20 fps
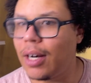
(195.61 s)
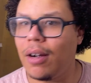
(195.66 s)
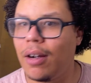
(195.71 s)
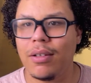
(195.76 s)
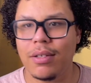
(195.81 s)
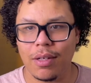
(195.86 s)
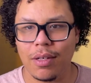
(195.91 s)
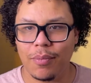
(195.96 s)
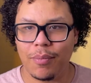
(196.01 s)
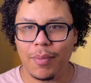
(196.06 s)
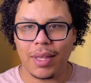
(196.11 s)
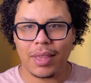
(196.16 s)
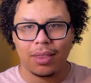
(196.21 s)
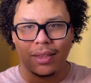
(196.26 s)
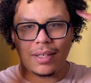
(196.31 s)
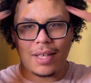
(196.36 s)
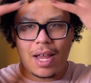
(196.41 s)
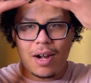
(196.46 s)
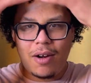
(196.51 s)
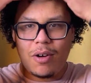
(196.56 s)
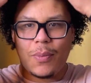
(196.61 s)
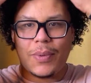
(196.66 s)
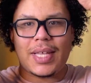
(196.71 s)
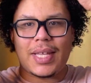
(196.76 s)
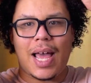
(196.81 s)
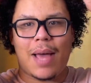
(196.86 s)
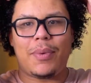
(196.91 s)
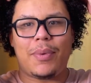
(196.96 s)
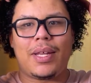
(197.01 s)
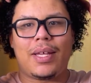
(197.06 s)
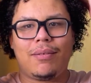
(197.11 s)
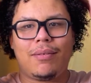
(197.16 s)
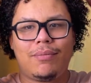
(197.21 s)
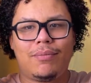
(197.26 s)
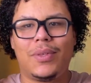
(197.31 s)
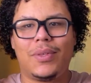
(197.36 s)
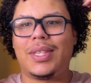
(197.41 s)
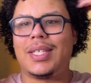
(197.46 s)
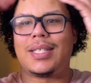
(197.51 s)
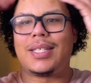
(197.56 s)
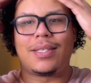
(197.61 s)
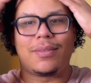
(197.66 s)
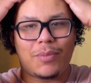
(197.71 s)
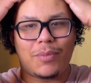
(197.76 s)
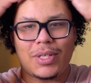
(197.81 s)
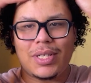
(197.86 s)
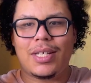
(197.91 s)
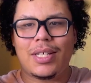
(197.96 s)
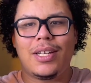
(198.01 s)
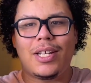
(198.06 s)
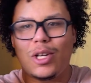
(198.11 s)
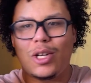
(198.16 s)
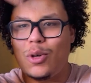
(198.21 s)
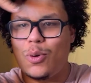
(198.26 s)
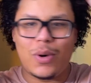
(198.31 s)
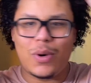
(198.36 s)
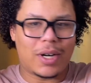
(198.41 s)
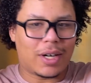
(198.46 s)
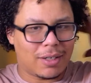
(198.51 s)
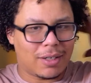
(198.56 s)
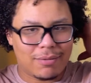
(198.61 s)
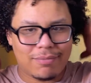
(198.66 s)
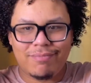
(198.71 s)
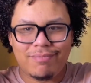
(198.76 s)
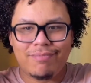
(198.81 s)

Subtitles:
Also, I don't know what's happening with this. We're just gonna ignore